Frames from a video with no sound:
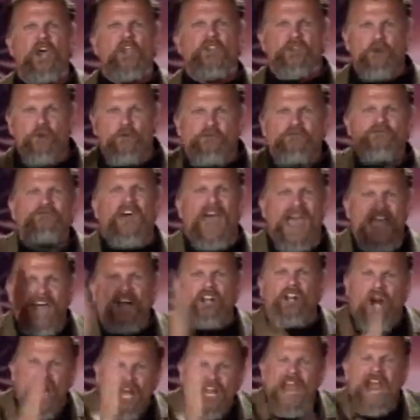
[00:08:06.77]
you fail
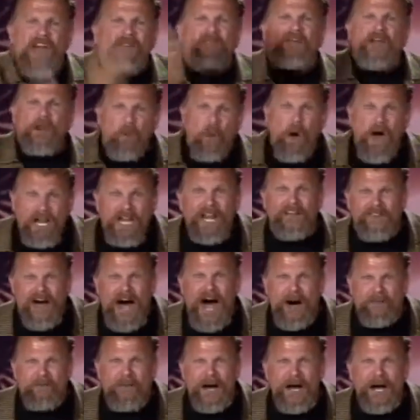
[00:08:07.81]
on every one of
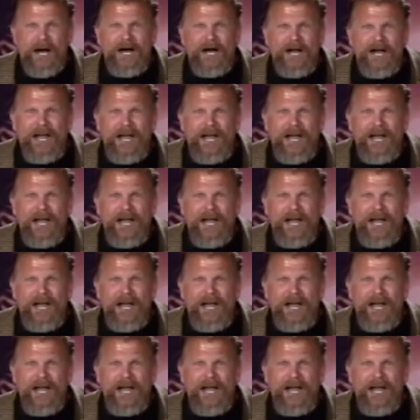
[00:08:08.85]
them.